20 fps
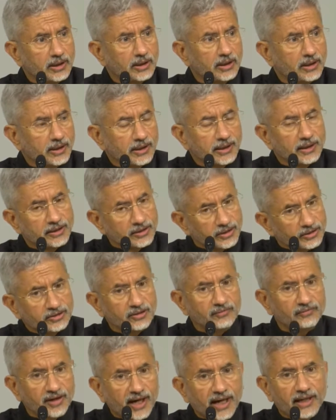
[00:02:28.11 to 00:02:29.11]
I mean,
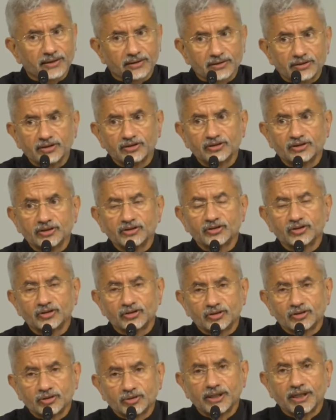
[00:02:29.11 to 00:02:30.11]
it is a fact.
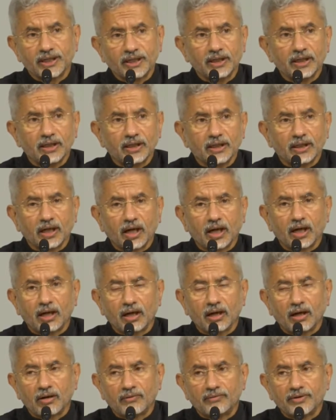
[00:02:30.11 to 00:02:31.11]
This is today
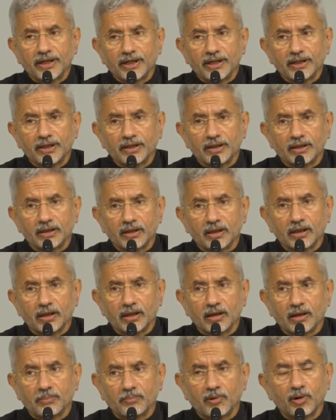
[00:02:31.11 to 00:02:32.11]
a
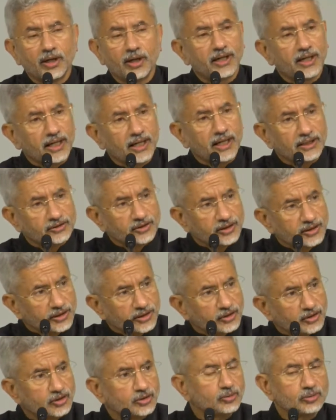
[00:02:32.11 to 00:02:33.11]
very
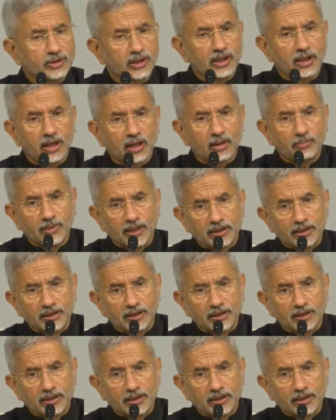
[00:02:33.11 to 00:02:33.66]
polarizing issue.